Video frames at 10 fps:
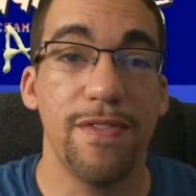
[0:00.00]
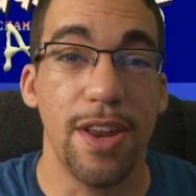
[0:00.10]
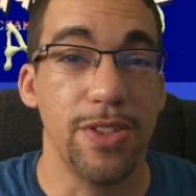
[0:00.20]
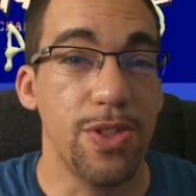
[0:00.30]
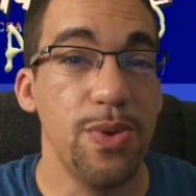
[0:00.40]

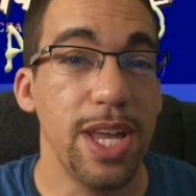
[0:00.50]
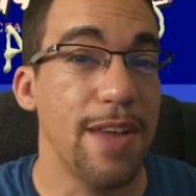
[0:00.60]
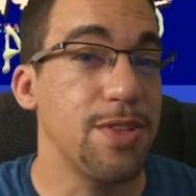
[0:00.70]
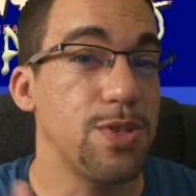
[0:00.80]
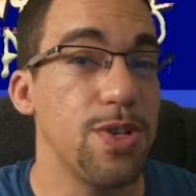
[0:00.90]
Fighter 3
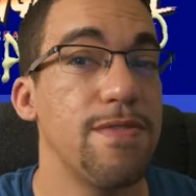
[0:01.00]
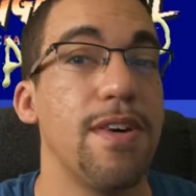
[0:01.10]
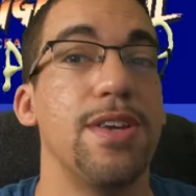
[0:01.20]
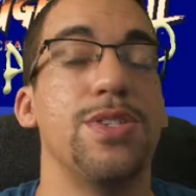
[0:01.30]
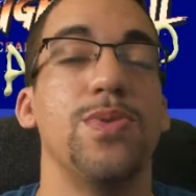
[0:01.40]
after Street
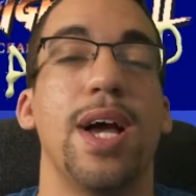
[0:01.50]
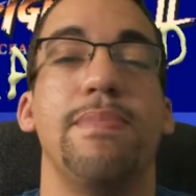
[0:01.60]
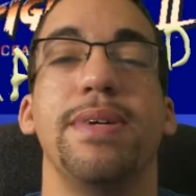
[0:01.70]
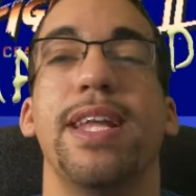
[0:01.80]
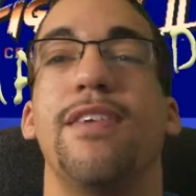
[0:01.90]
Fighter 2
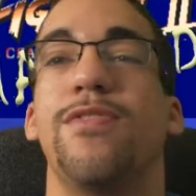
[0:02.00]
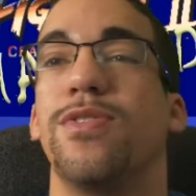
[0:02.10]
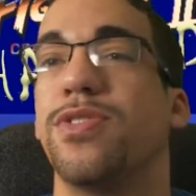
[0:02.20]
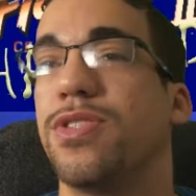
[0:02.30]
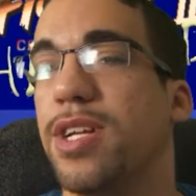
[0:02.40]
had been out for
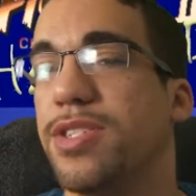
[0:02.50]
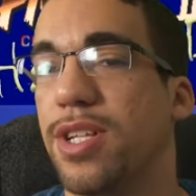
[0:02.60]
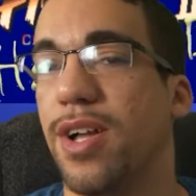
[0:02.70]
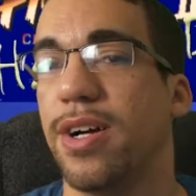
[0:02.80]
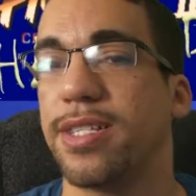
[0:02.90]
such a
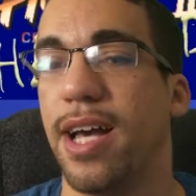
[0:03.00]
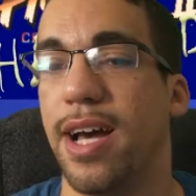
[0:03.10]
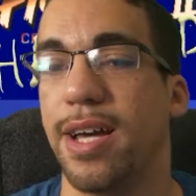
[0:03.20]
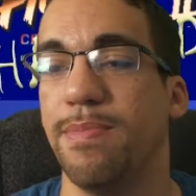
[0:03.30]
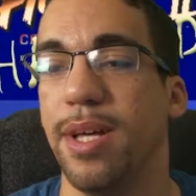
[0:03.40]
long
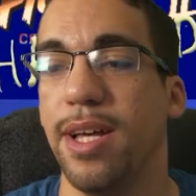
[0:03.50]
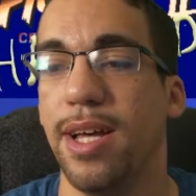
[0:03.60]
time,